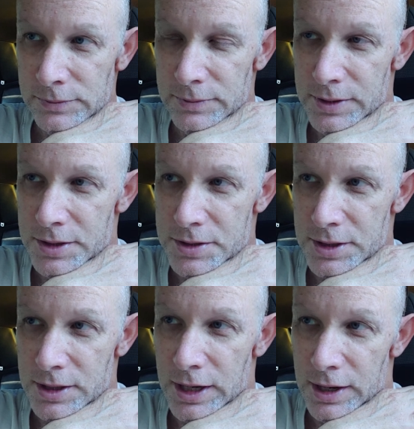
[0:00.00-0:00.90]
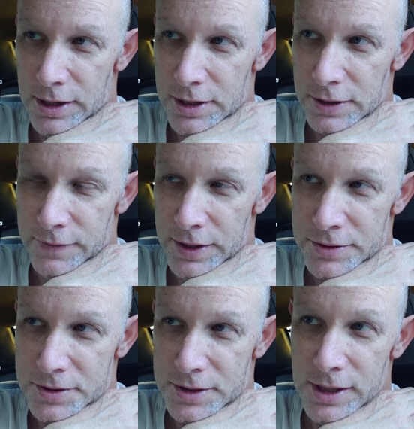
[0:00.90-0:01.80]
these uh, chaotic
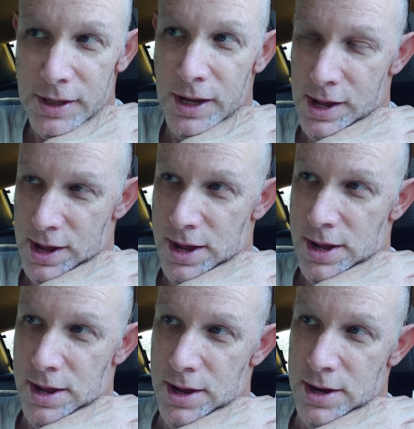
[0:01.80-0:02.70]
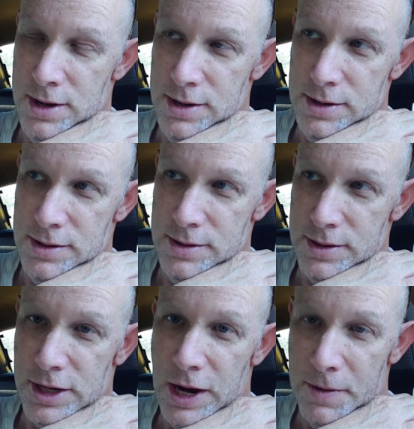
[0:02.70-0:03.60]
events and
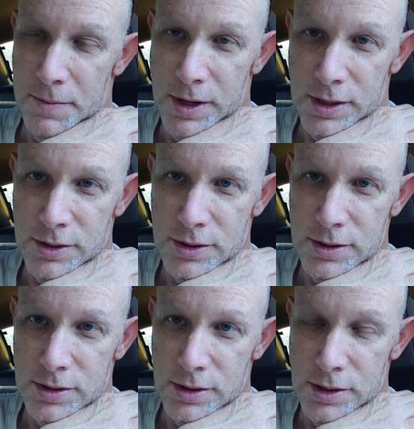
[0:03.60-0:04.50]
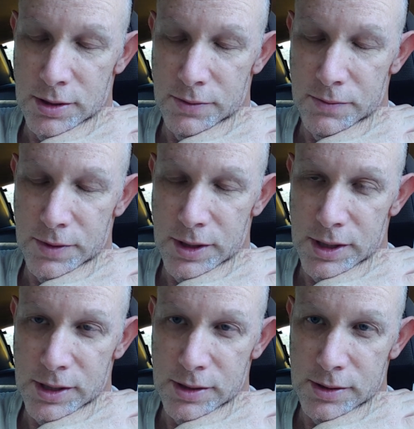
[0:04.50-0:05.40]
the cameraman you know
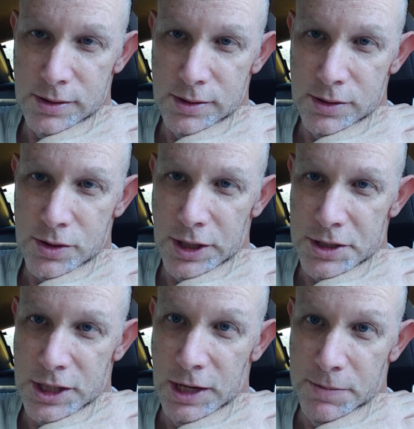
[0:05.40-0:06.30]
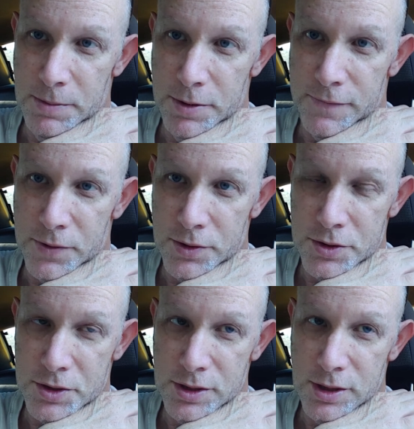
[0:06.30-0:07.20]
uh, tries to keep up at
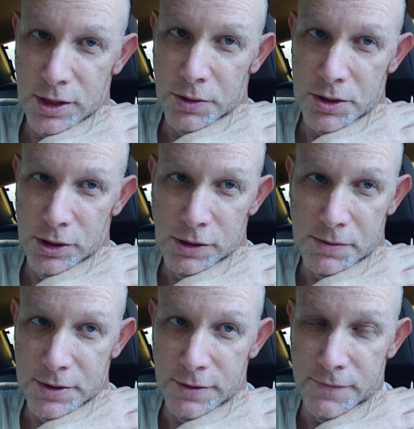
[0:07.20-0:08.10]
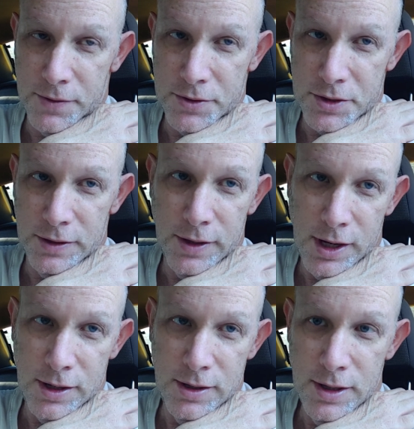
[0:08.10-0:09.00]
first goes along with it at first and
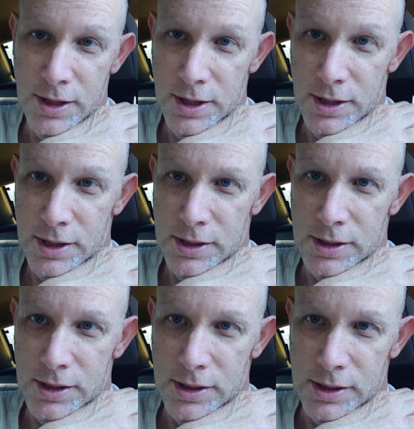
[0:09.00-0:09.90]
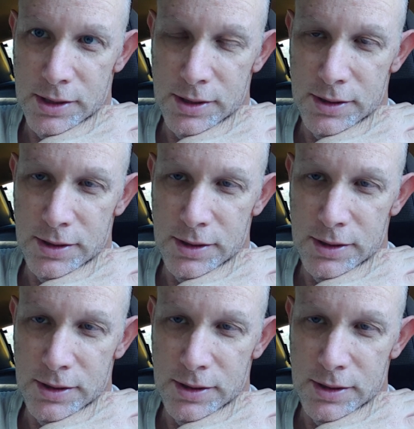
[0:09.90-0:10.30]
then uh,